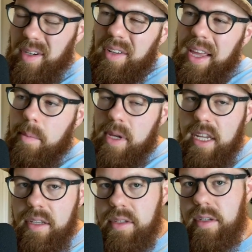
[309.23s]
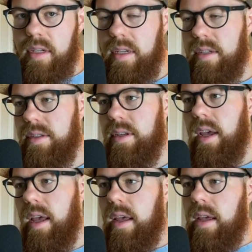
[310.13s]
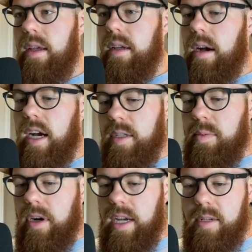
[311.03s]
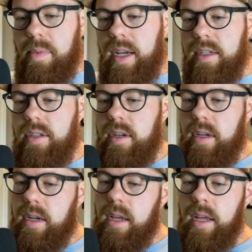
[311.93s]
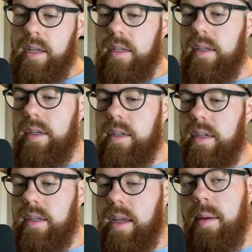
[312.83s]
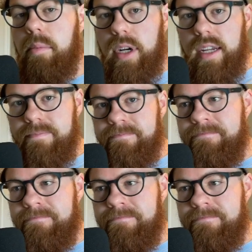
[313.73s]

And all that means is OSPRay depends on uh, Embree,